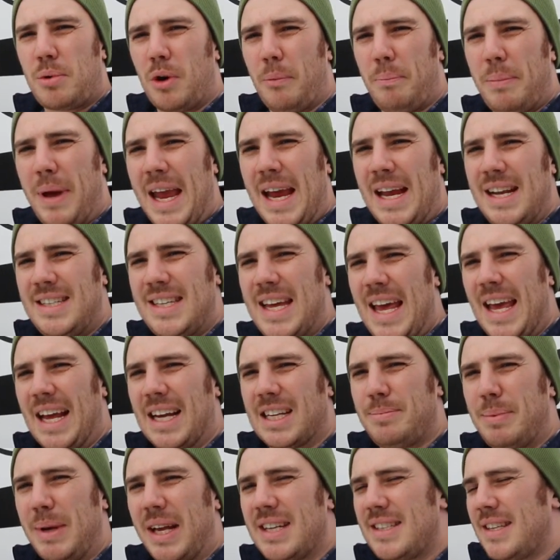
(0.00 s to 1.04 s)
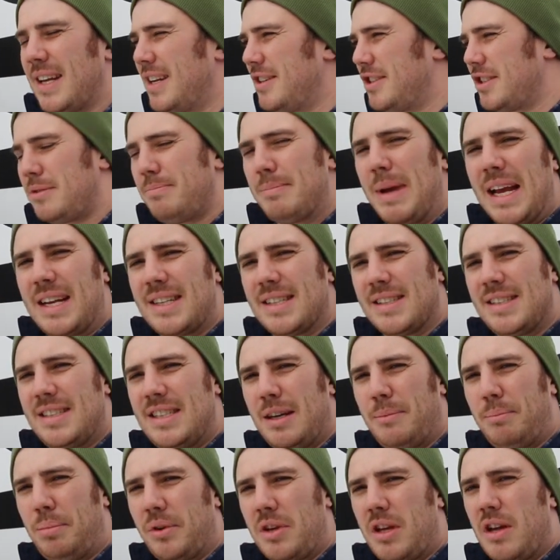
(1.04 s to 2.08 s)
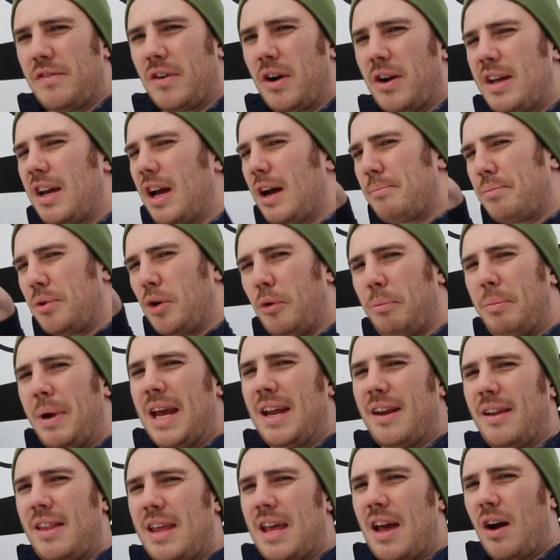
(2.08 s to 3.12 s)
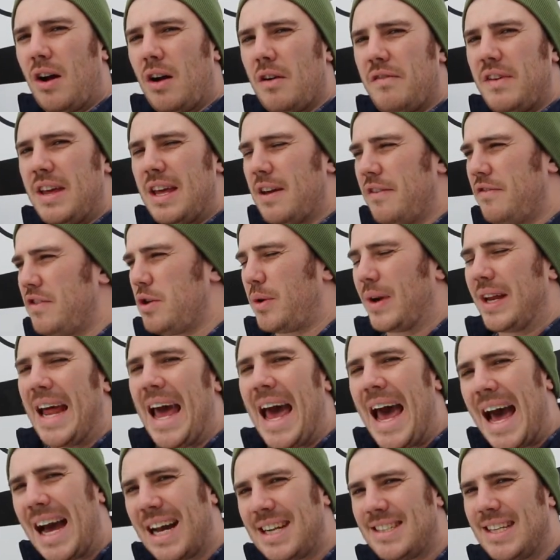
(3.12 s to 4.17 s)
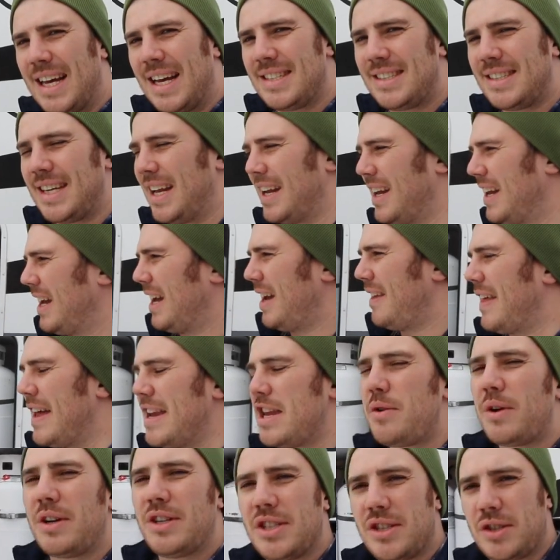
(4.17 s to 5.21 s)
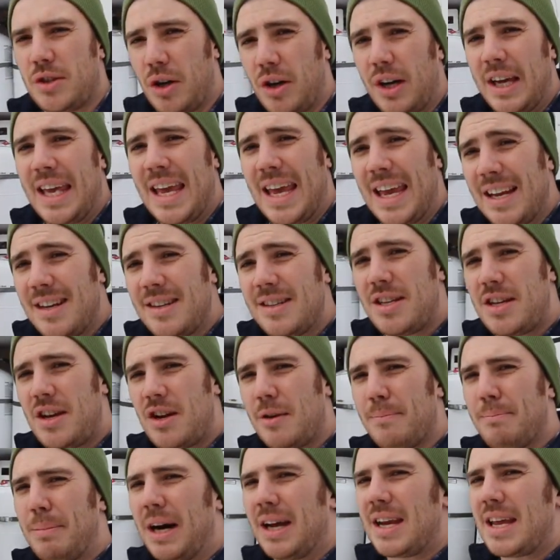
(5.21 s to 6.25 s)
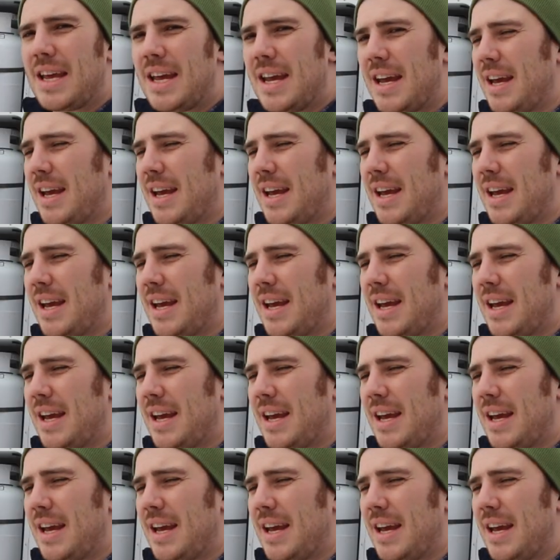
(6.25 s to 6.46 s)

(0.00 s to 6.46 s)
propane tanks, because then it just makes it simple. You've already got propane in the RV. If you can access it, then you can just hook into your buddy